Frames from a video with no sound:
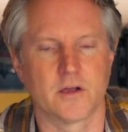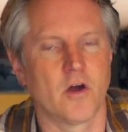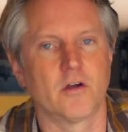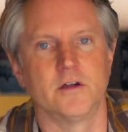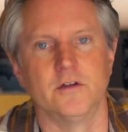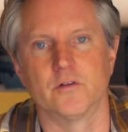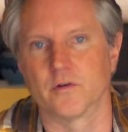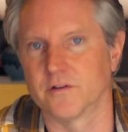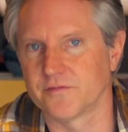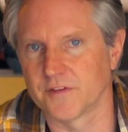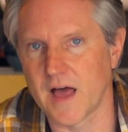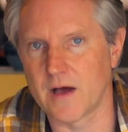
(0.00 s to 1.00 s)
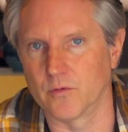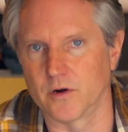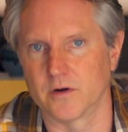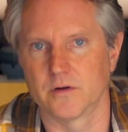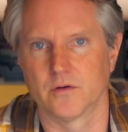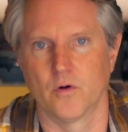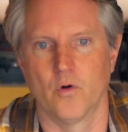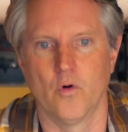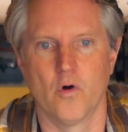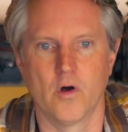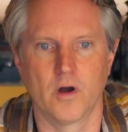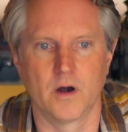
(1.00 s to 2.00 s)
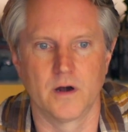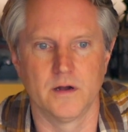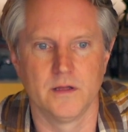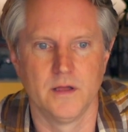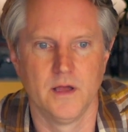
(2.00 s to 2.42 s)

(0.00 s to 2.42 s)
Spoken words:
a garden or a flower, or